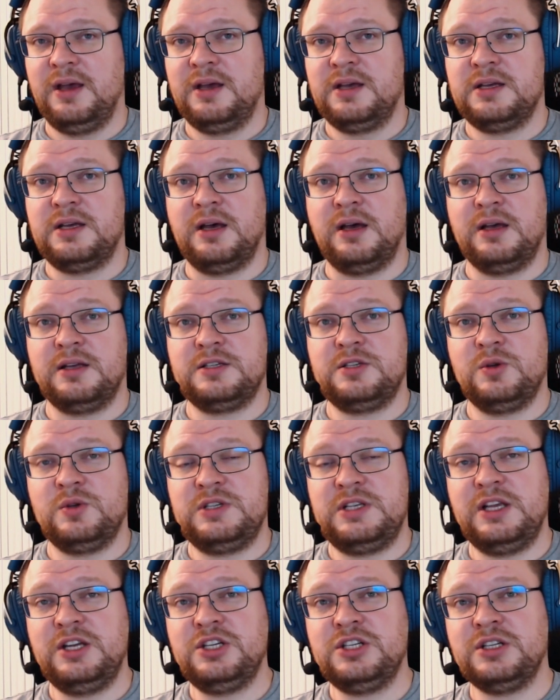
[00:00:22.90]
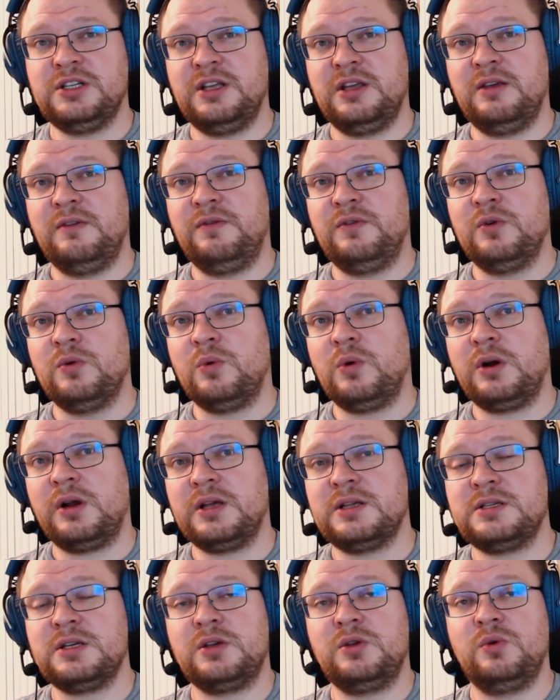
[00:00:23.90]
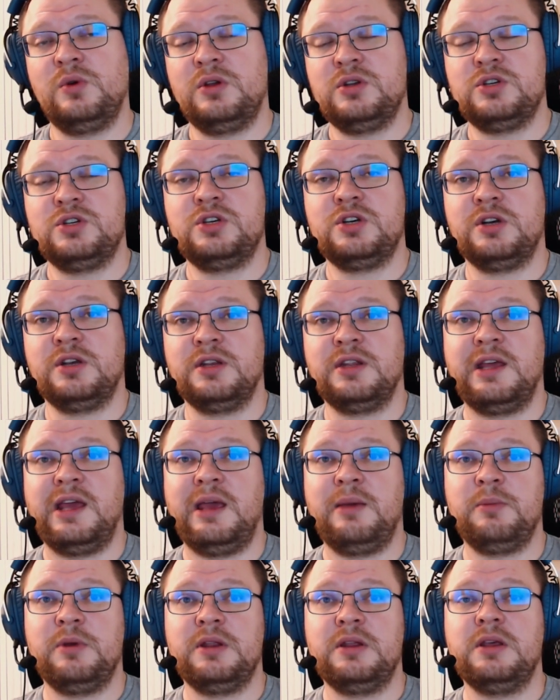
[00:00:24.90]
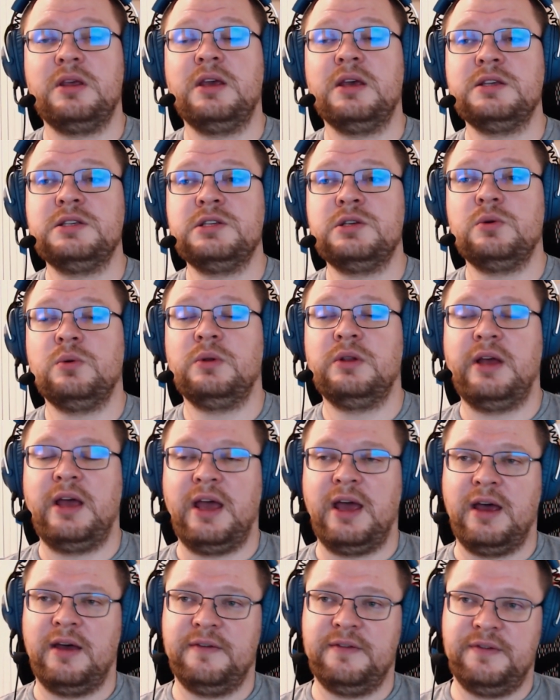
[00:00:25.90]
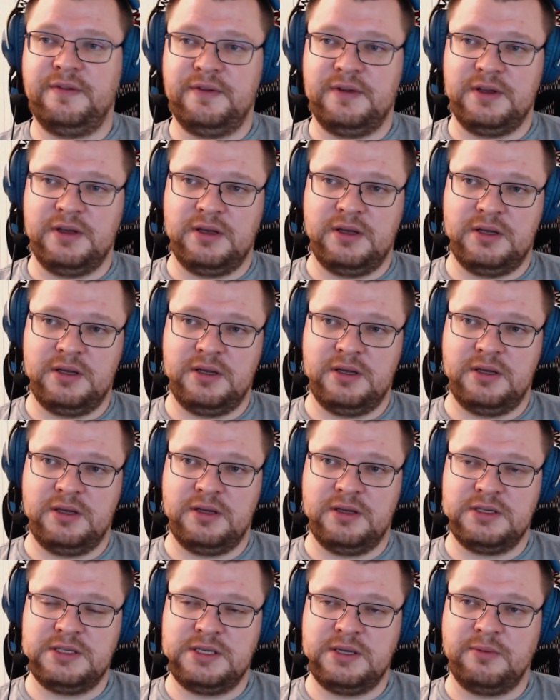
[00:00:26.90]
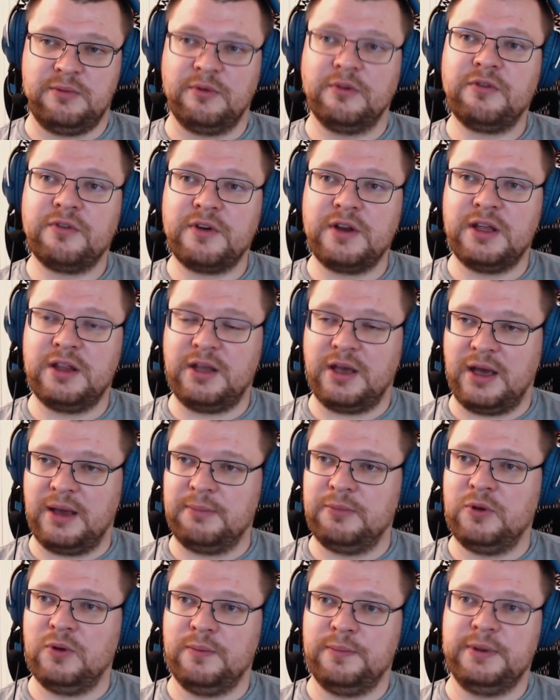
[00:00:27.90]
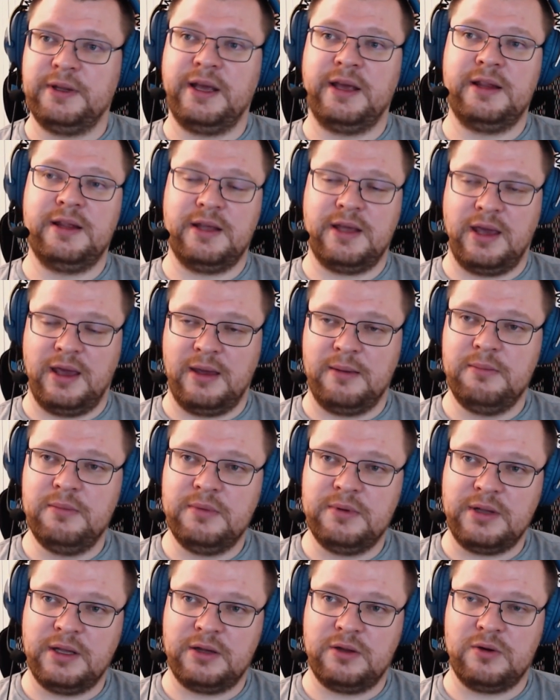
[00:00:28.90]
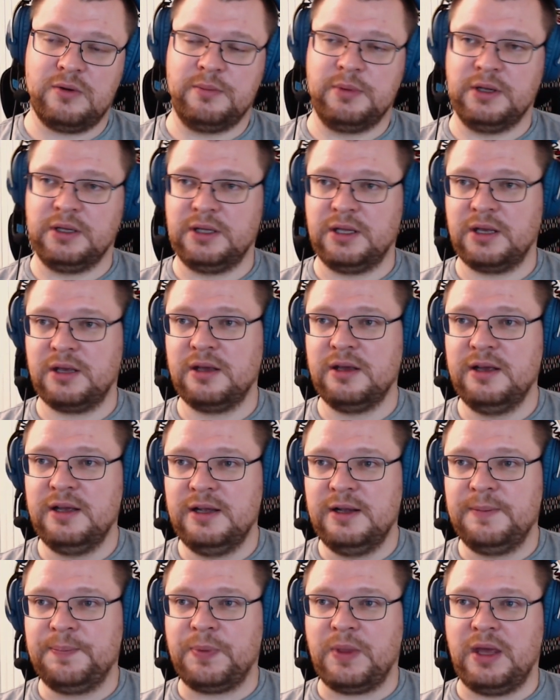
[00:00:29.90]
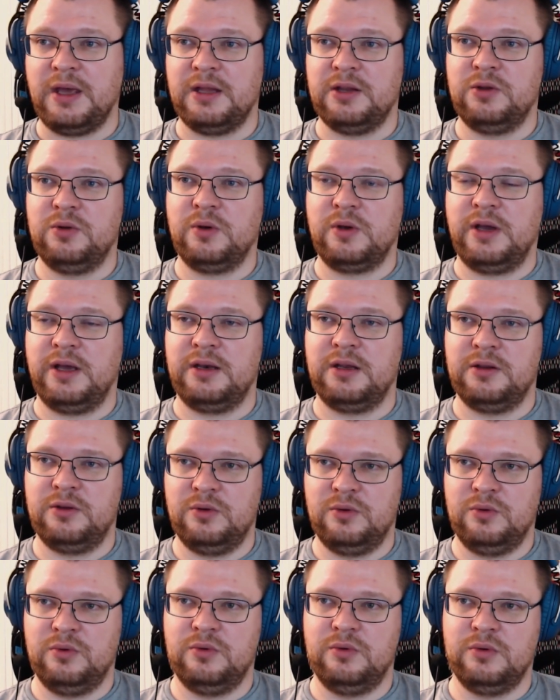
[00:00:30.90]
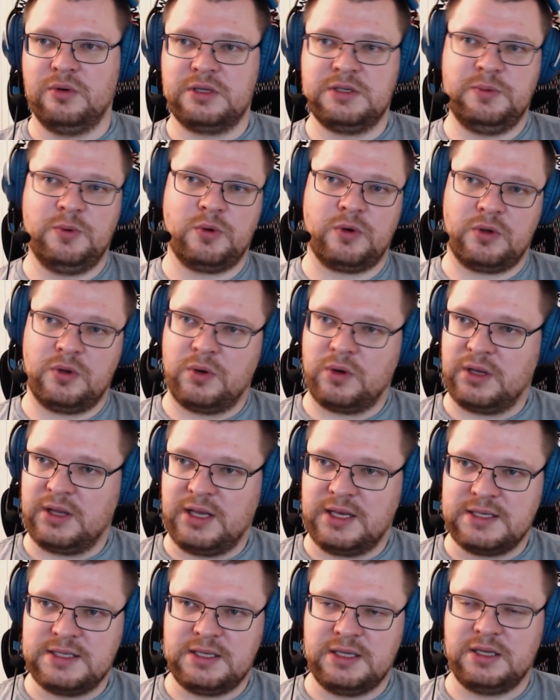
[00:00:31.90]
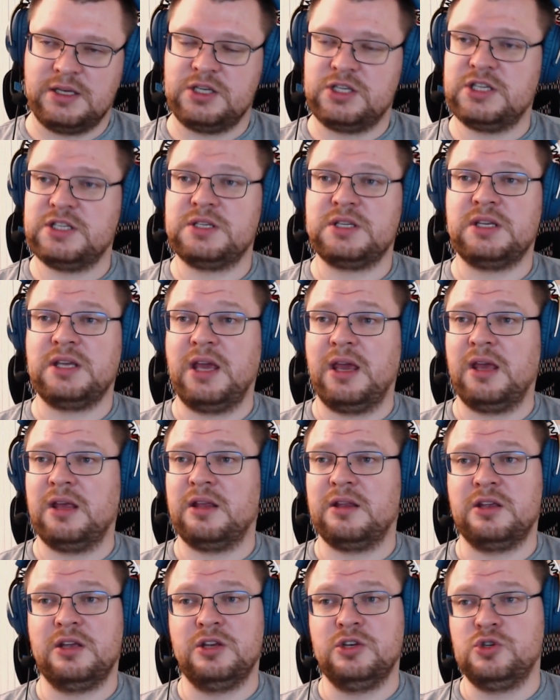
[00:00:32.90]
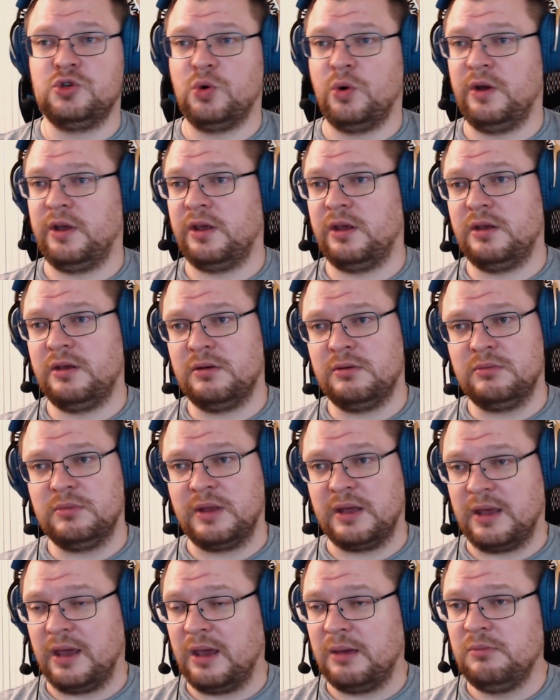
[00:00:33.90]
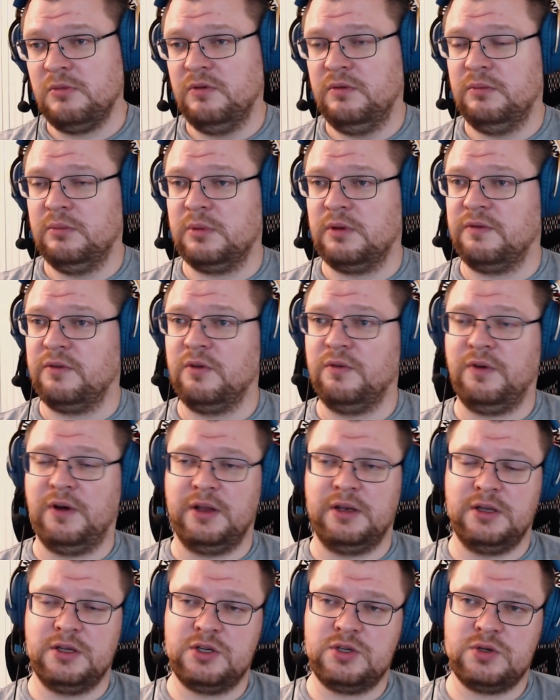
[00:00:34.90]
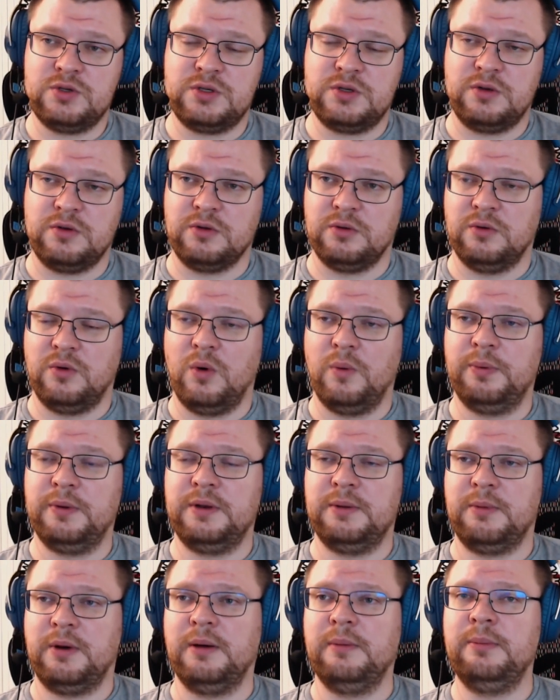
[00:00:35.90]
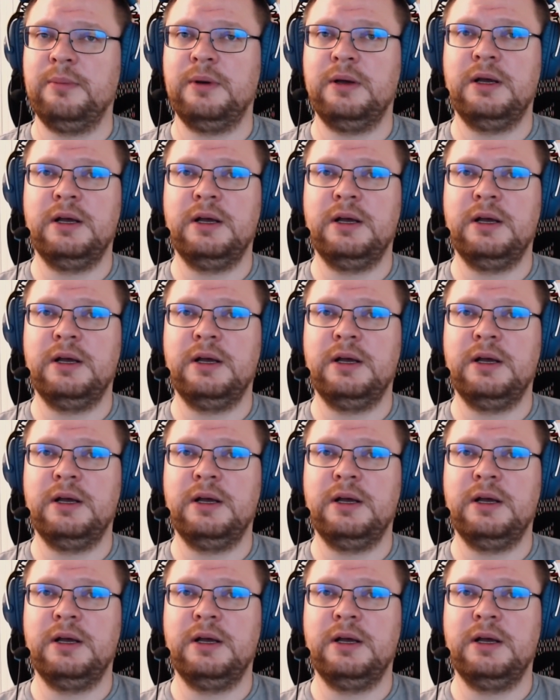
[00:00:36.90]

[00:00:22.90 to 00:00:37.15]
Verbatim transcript: Uh, so essentially, if you work as a QA engineer in gaming, yes, you will have uh, some free time to play the game that you're building and to kind of do exploratory tests and just ge- enjoy the game. If you find issues, you'll open them up.